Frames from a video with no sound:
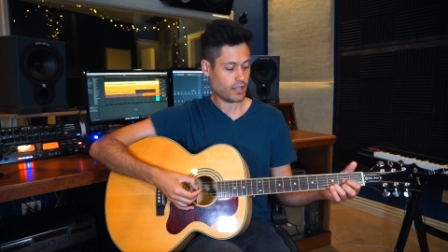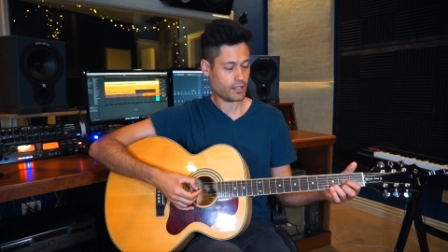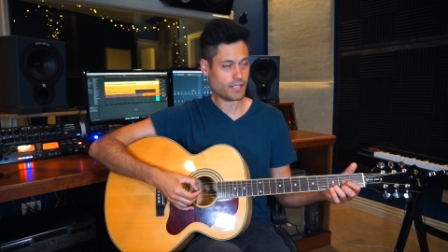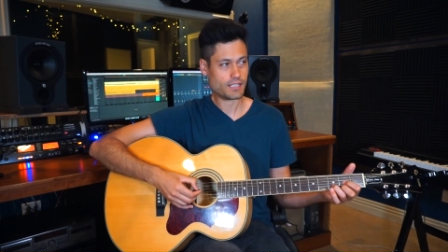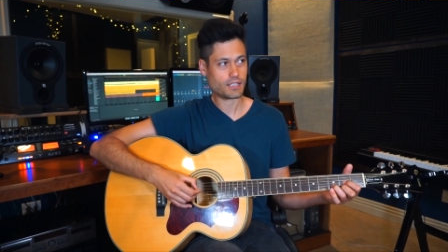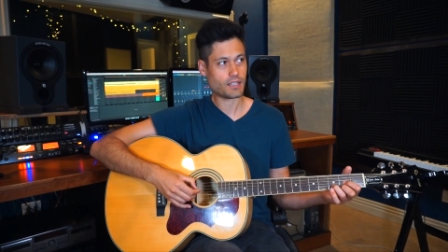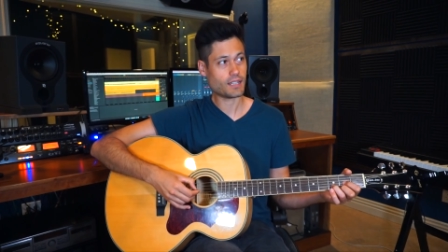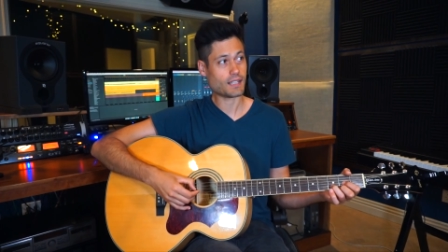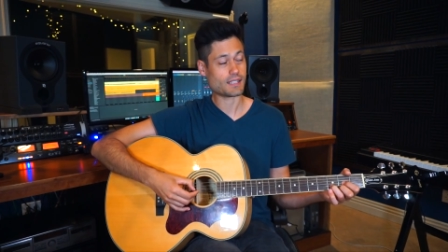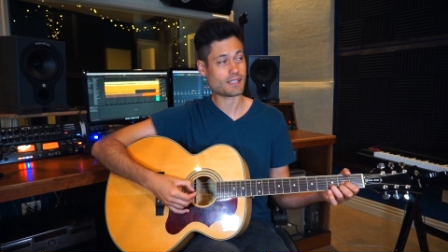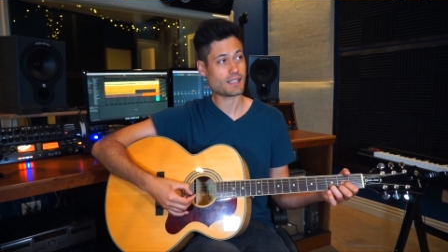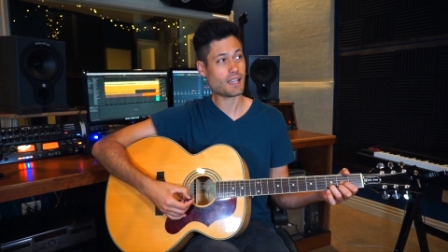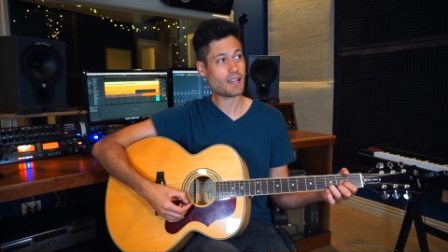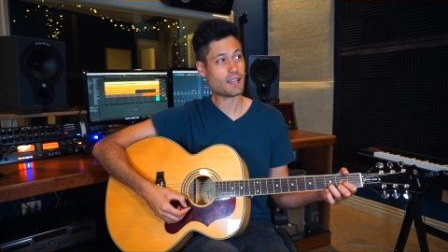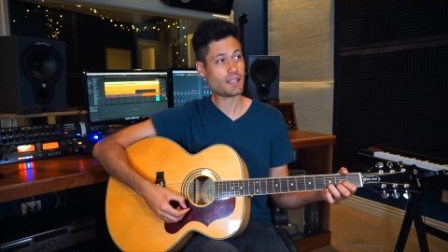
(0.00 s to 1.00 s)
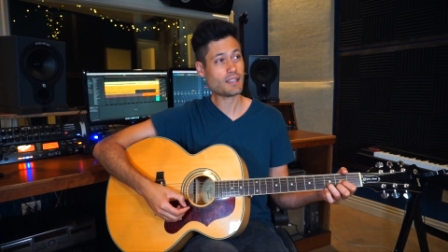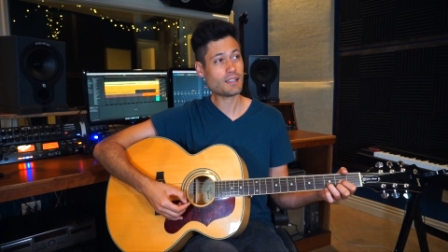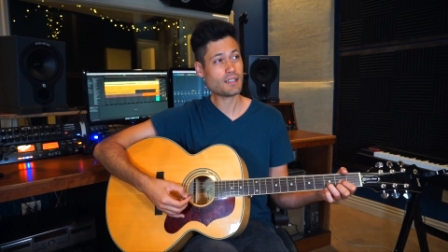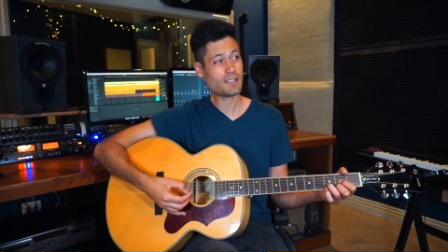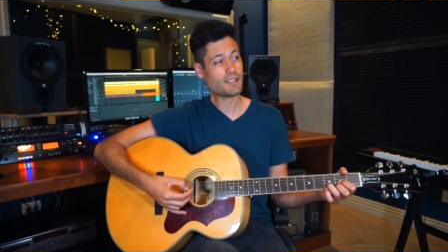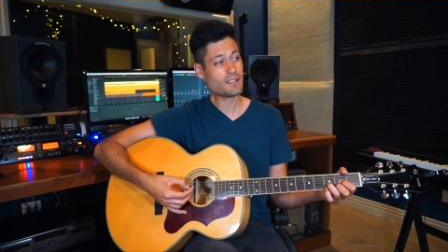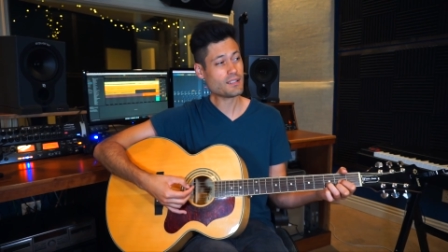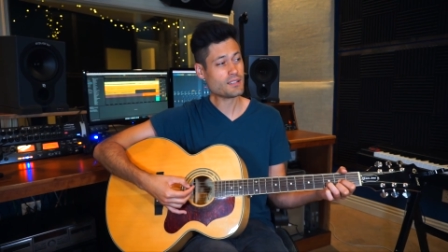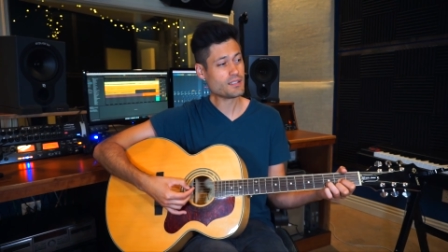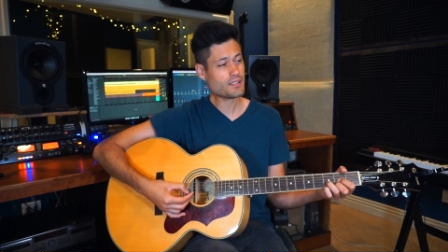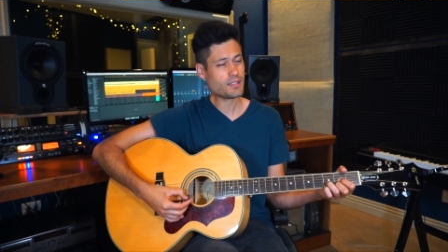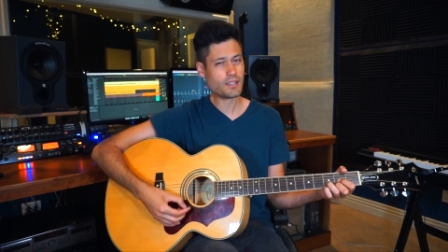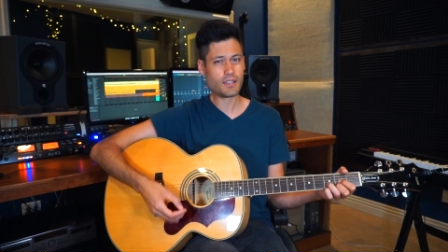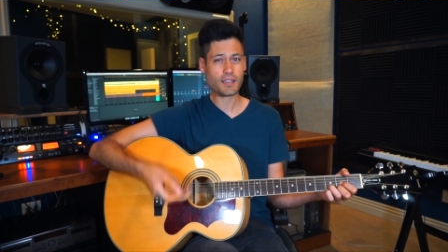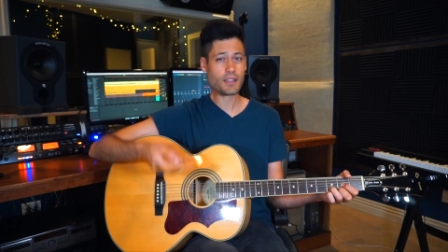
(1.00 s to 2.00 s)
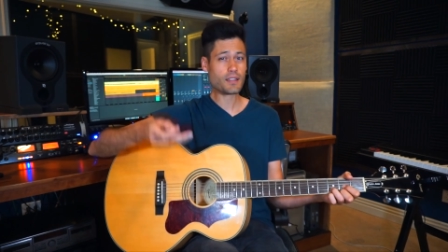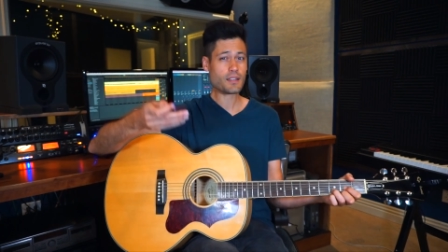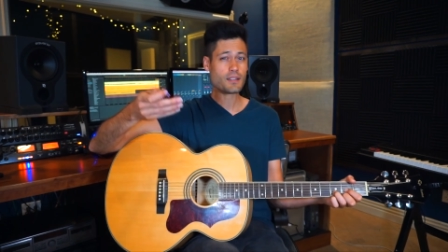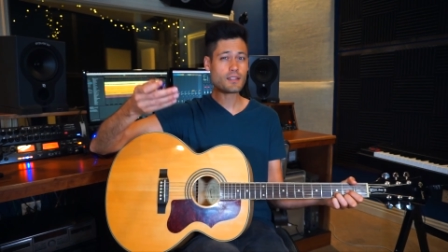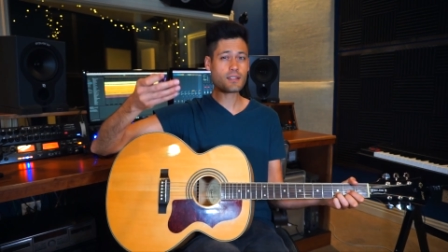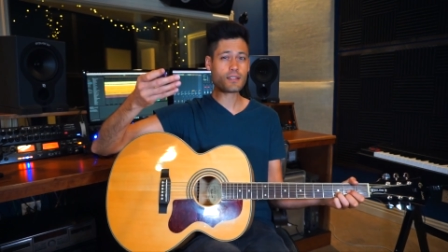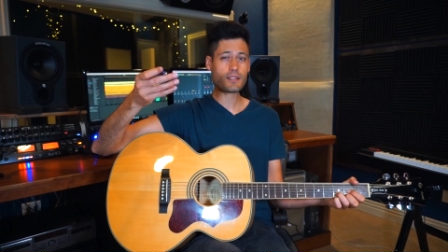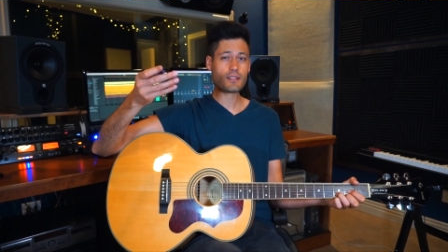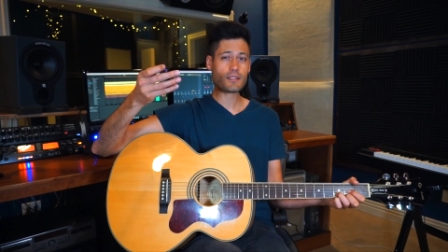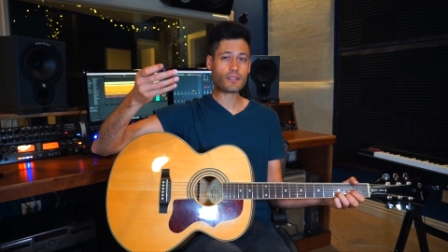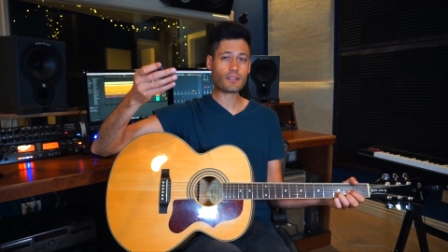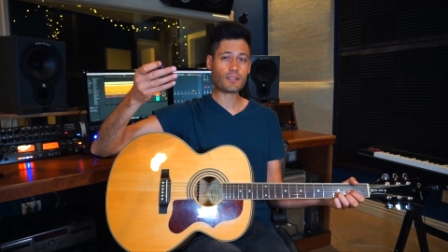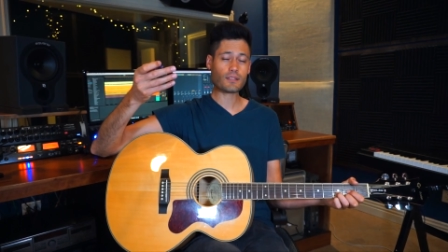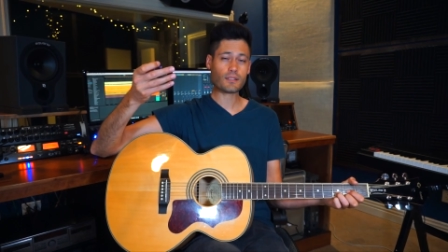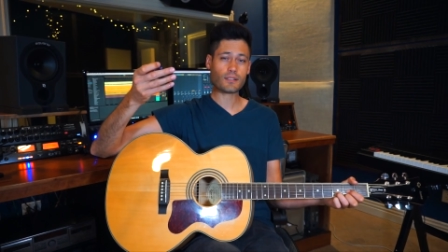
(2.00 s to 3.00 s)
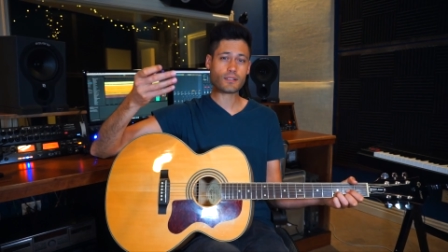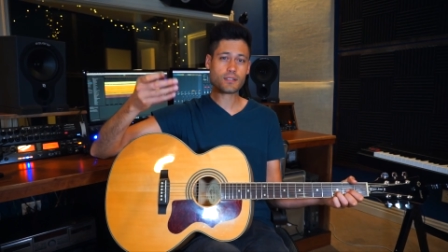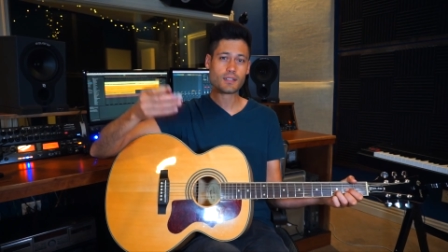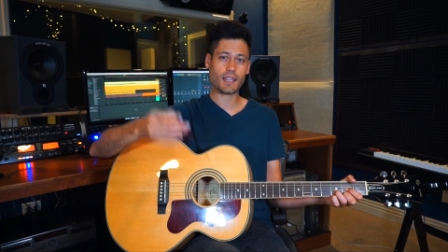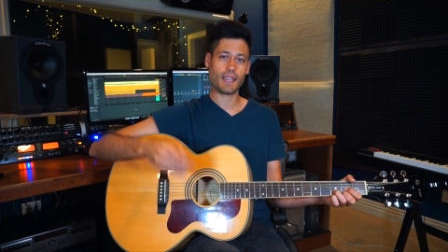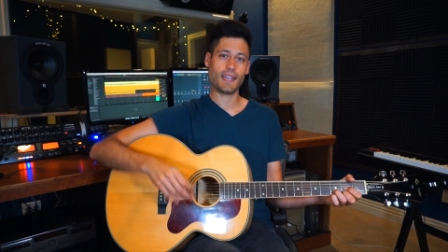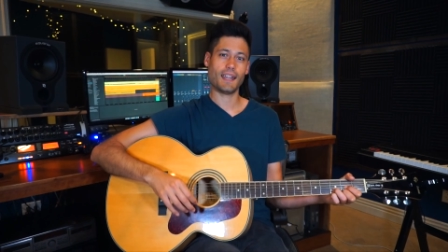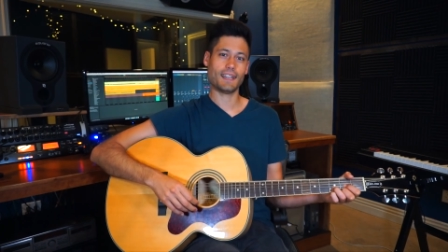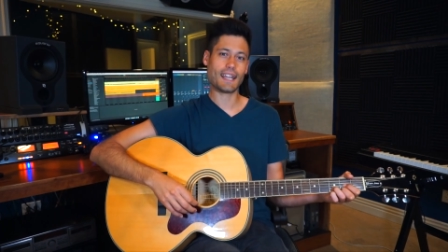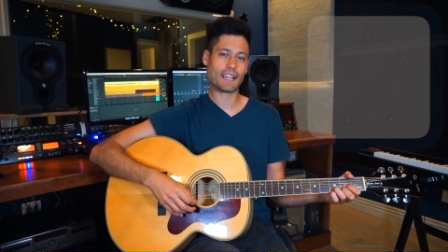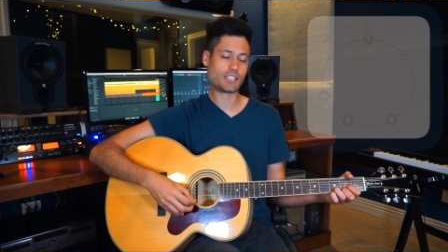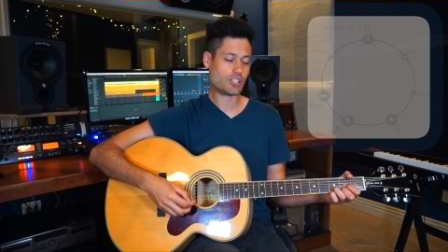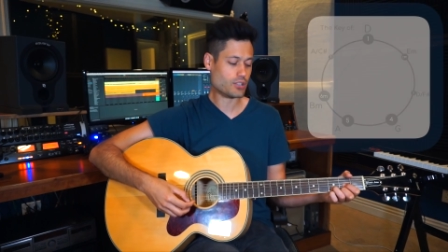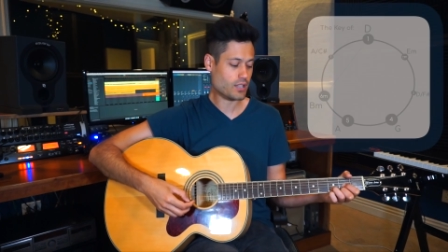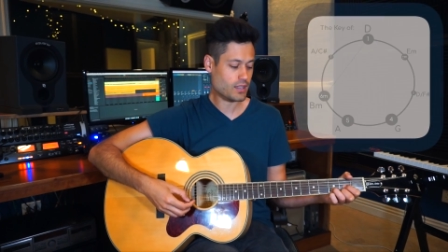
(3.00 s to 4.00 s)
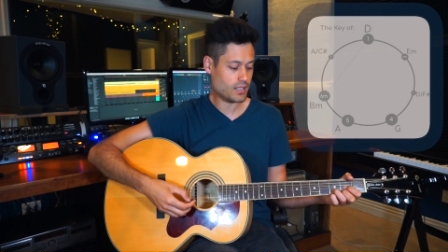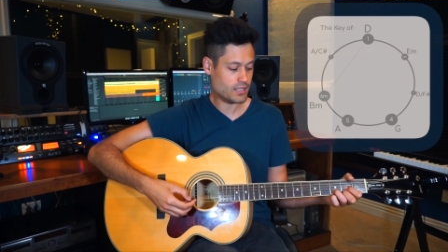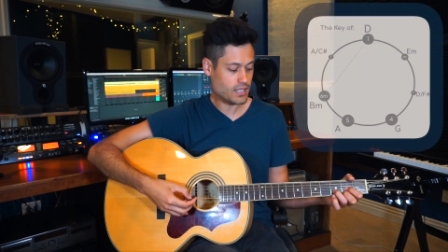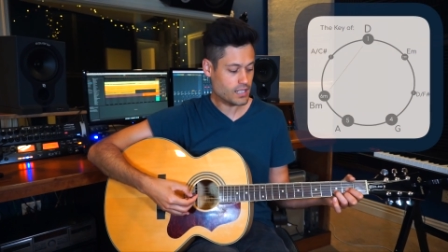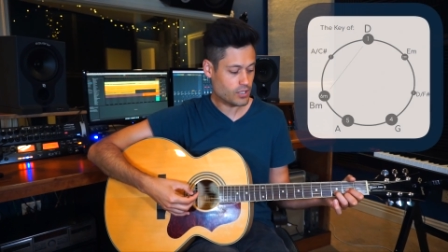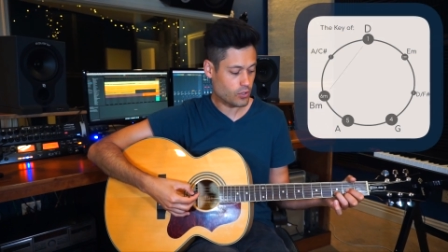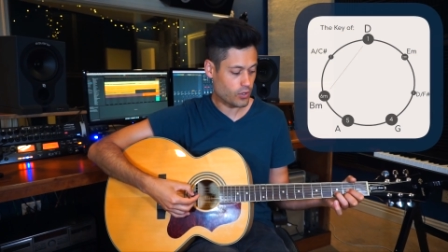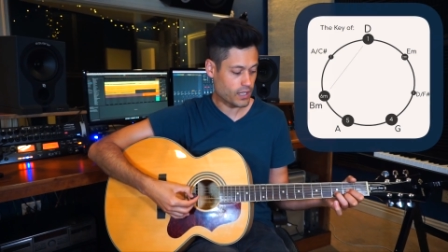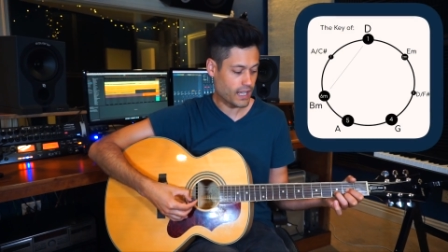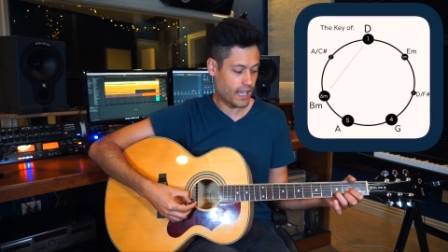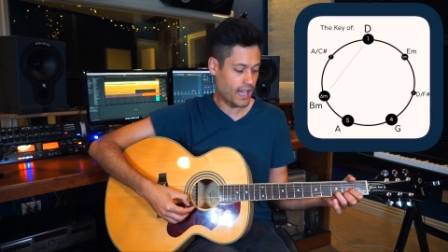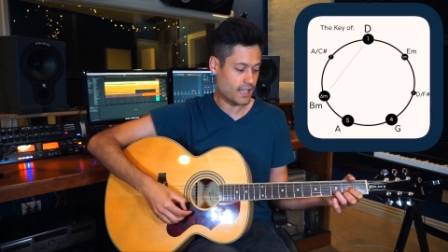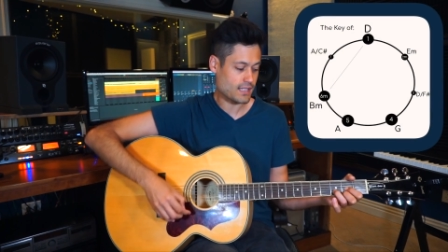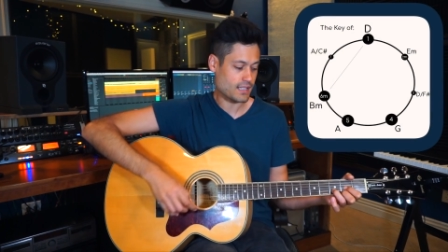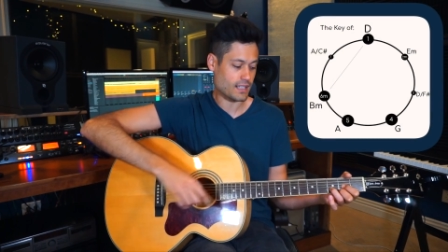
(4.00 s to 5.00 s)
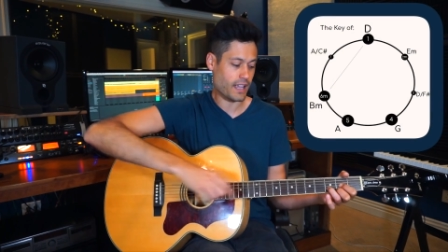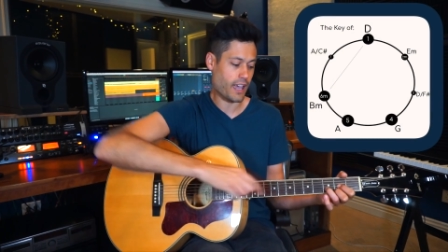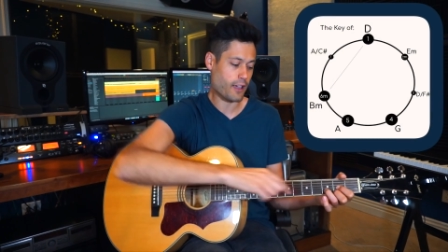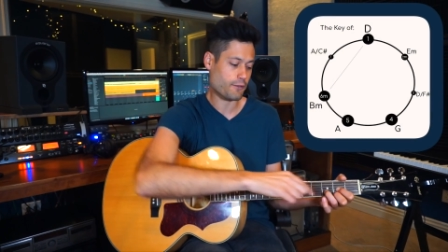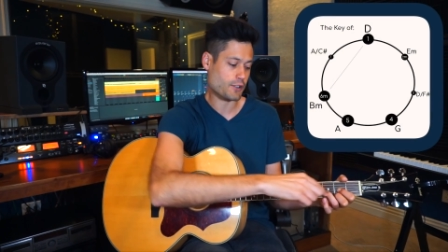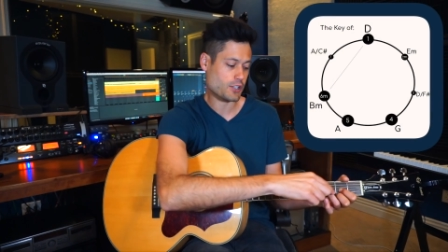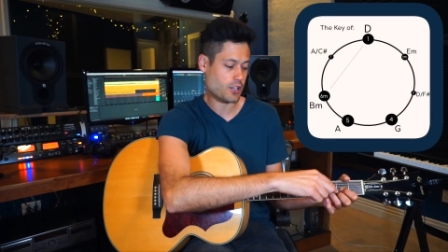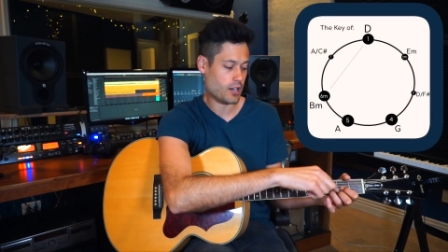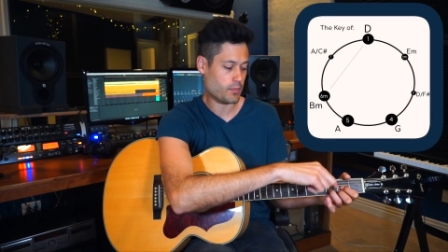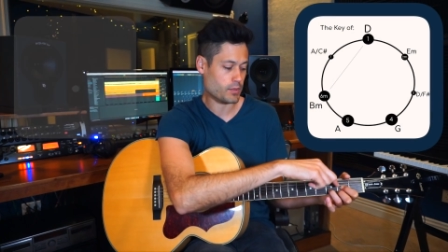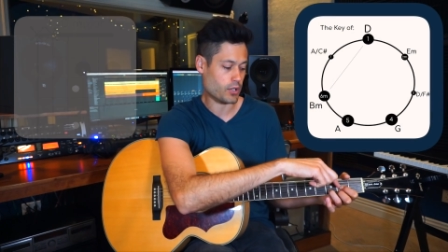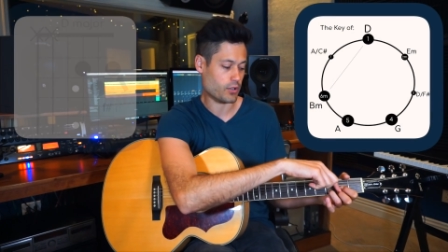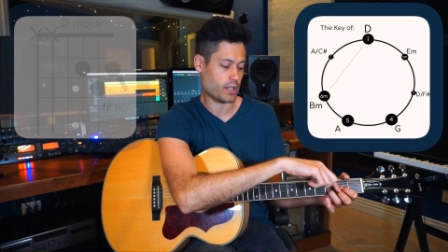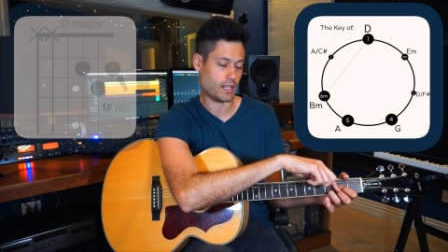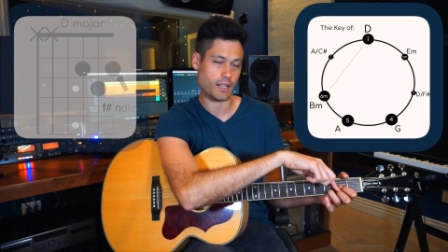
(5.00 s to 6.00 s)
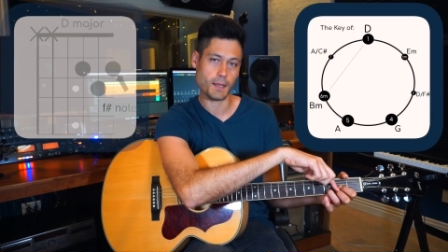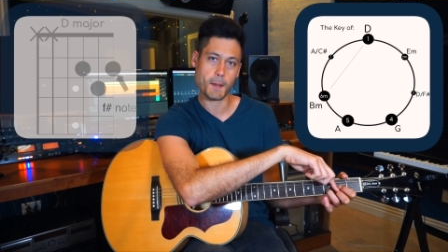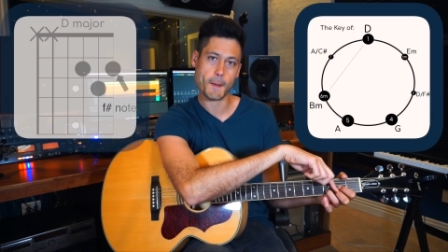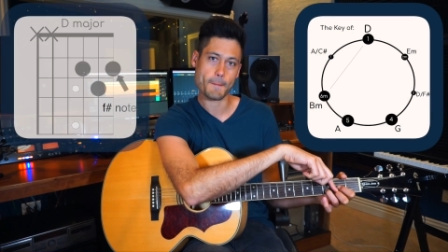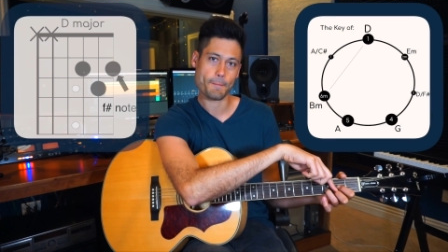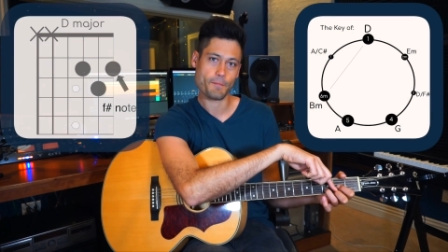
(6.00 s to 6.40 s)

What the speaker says: Listen to this. Da, da, da, da. Naturally, the D chord has an F sharp note in it.